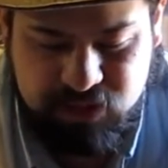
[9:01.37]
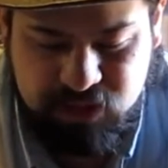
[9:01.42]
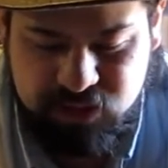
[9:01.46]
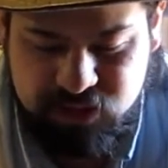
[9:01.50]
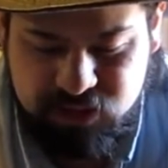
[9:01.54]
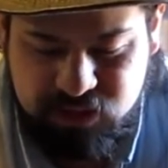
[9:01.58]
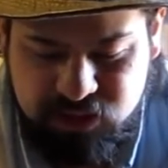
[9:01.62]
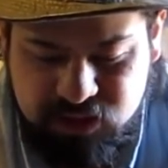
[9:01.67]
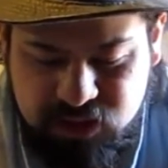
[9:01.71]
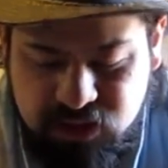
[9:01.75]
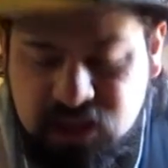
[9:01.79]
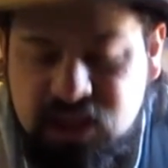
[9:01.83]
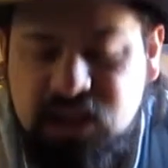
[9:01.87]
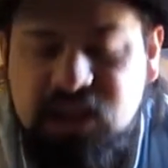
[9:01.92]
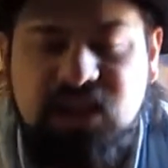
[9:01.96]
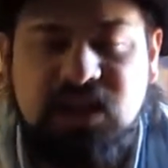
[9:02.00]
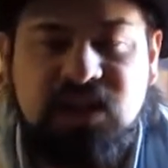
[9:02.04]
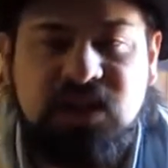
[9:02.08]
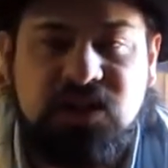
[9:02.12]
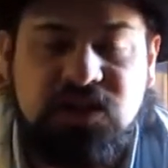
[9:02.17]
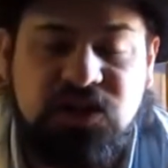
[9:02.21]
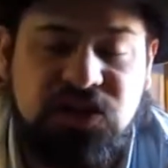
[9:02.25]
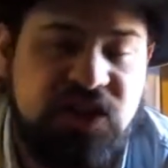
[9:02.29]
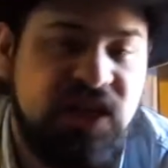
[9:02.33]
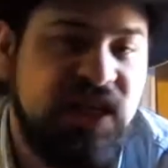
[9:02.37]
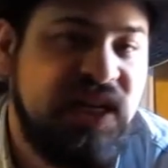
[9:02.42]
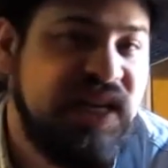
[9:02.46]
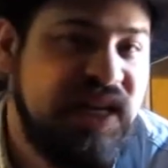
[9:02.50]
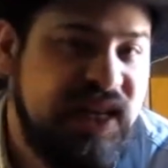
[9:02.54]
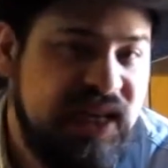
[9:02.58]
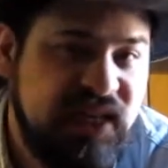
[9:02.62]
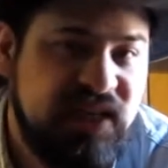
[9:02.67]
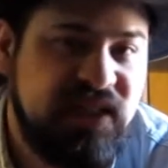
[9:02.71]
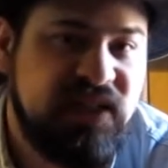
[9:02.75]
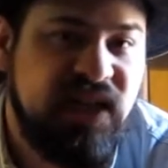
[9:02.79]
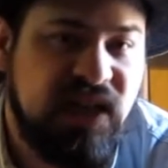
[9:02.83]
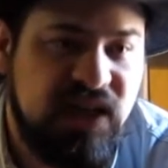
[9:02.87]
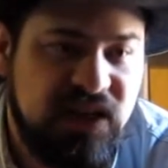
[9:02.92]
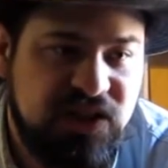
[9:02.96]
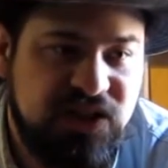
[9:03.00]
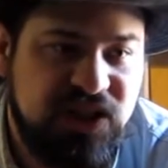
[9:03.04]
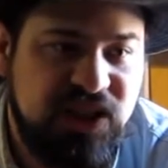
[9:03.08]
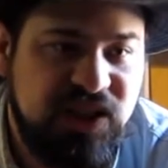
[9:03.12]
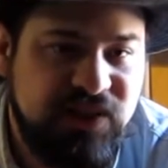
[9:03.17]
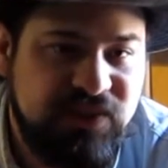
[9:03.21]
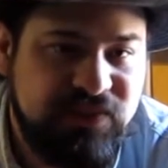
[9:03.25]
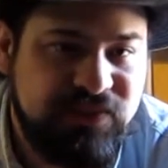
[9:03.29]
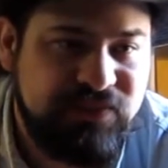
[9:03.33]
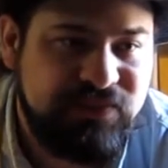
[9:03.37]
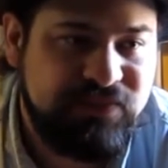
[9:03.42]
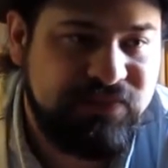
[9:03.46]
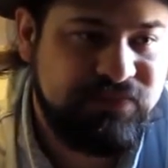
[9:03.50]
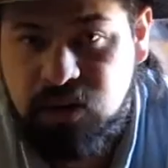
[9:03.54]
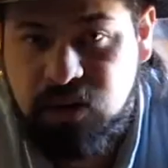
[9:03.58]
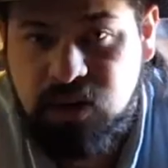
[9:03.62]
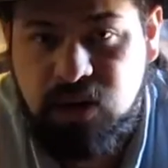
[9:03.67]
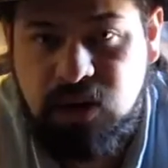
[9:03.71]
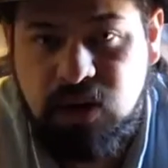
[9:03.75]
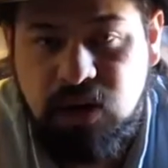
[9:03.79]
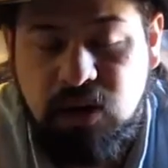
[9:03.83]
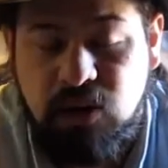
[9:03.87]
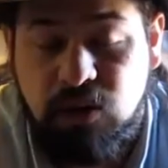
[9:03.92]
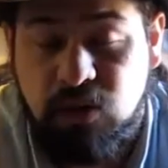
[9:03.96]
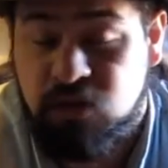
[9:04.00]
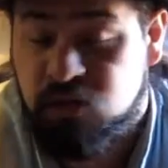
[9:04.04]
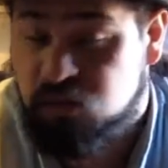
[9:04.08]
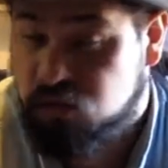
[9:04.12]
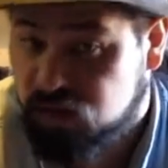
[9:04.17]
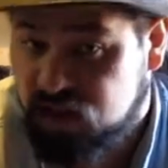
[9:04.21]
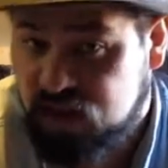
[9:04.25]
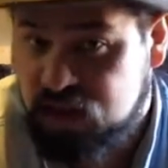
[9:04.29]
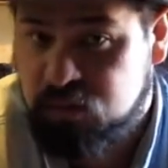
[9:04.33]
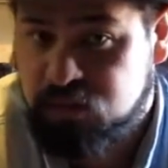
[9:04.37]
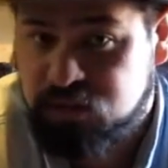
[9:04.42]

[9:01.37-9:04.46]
Shin Hiasashi, or his full name